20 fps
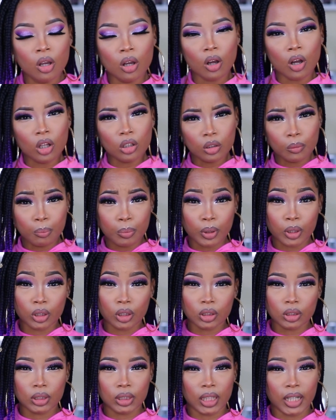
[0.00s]
all the
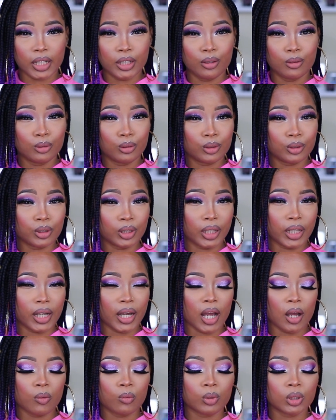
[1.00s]
products that I use today,
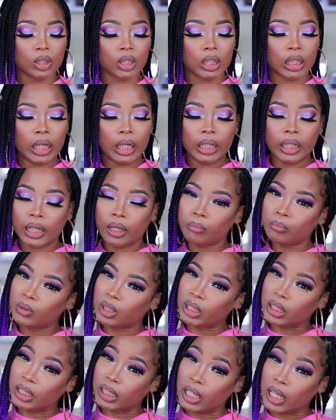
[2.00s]
I will link them
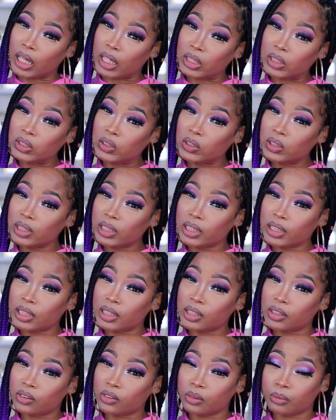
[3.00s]
down in the
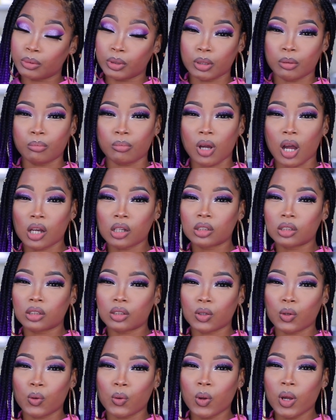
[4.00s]
description box.
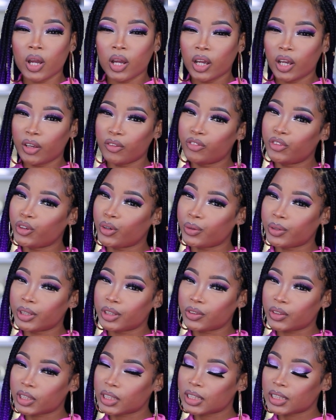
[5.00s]
So if you're
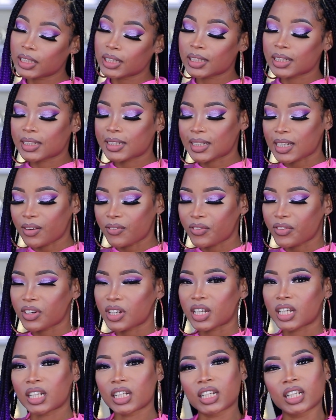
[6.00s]
interested,
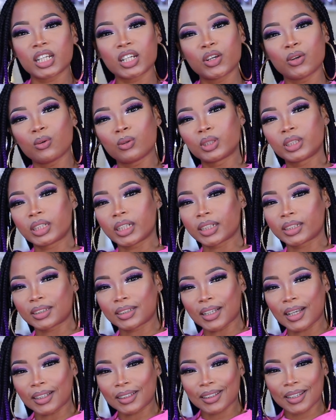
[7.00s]
definitely go check
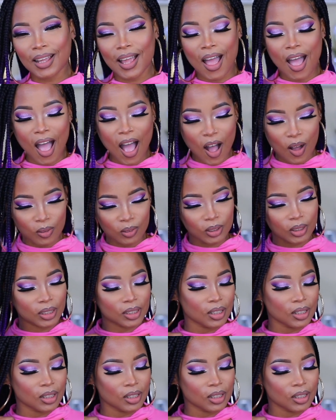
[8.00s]
that out.